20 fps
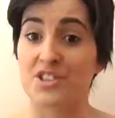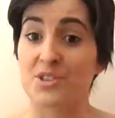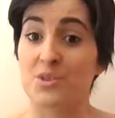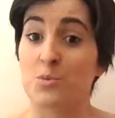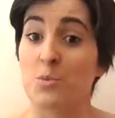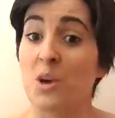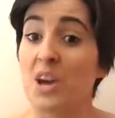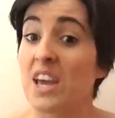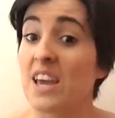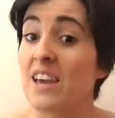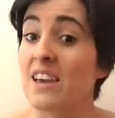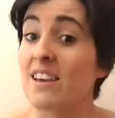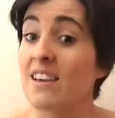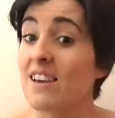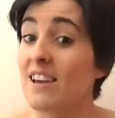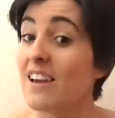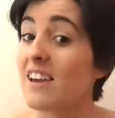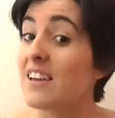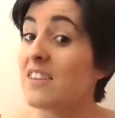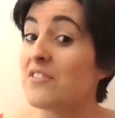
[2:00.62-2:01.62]
a swing
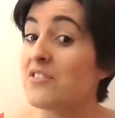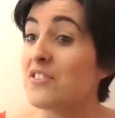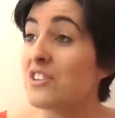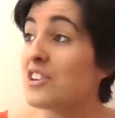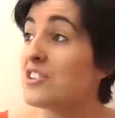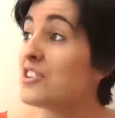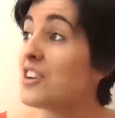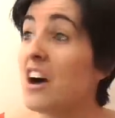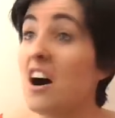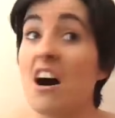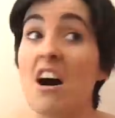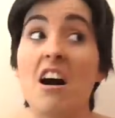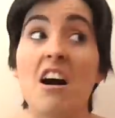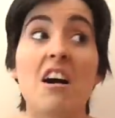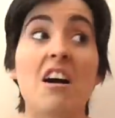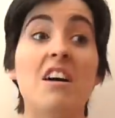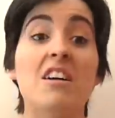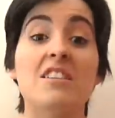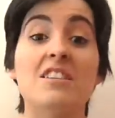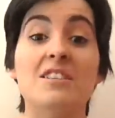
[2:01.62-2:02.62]
in the
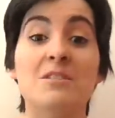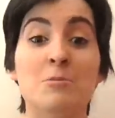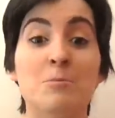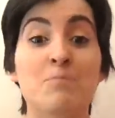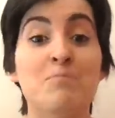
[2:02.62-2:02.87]
dark,